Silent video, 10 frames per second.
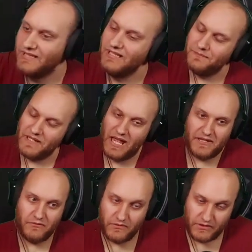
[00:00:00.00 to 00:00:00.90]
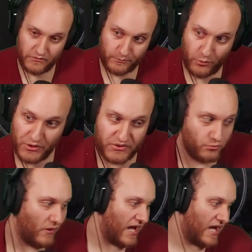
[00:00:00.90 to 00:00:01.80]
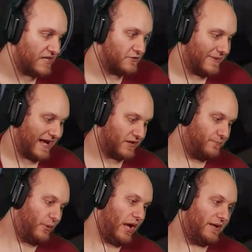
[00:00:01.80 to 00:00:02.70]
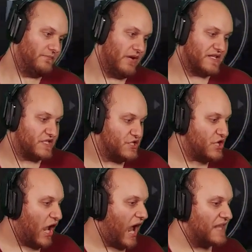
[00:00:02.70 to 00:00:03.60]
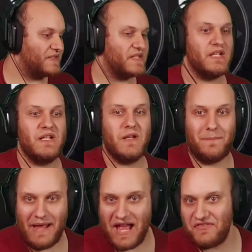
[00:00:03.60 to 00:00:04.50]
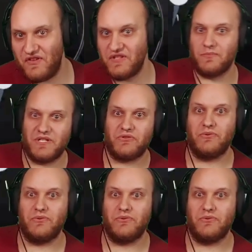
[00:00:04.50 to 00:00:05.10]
But yeah, you pushed way too back, but it's not a bad thing to retreat.